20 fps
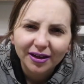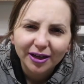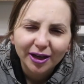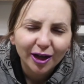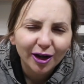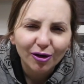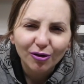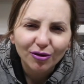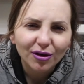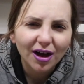
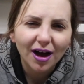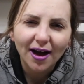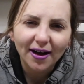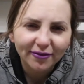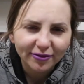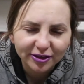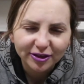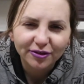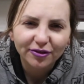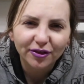You don't
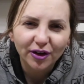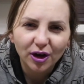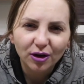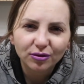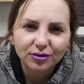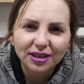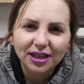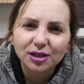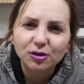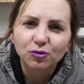cough in the
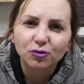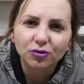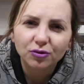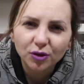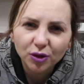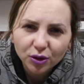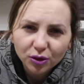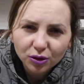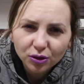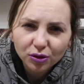phone, that's
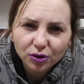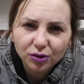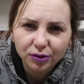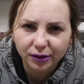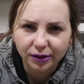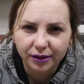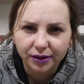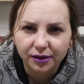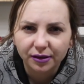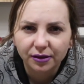
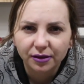rude.